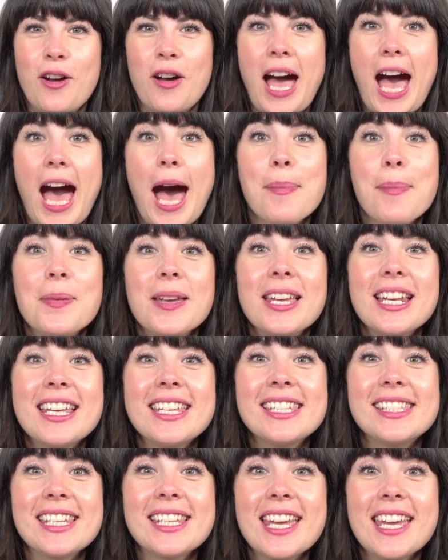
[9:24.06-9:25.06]

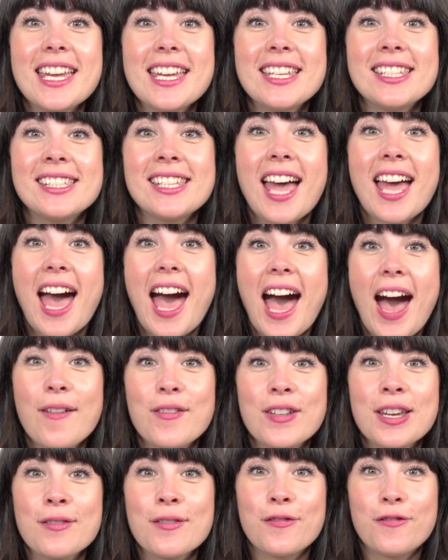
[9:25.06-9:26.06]
Happiness is
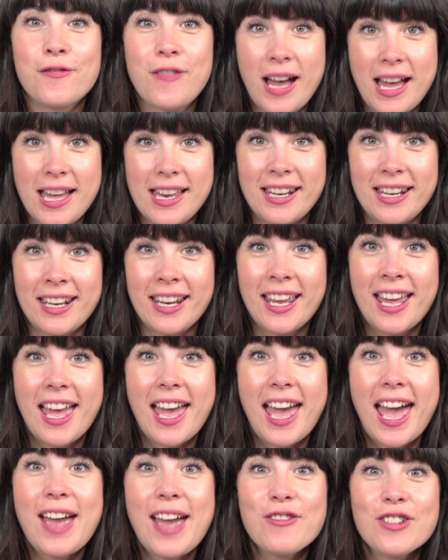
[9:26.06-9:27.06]
having fun
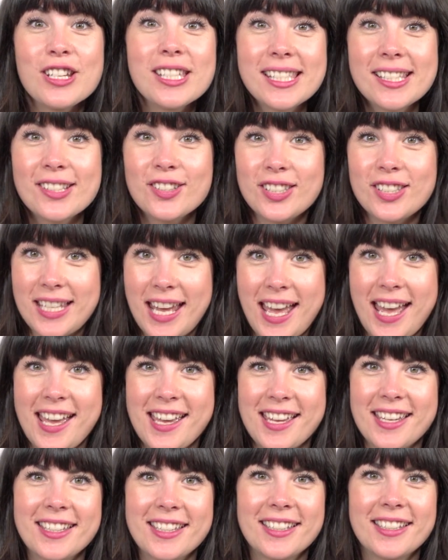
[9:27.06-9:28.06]
every single day.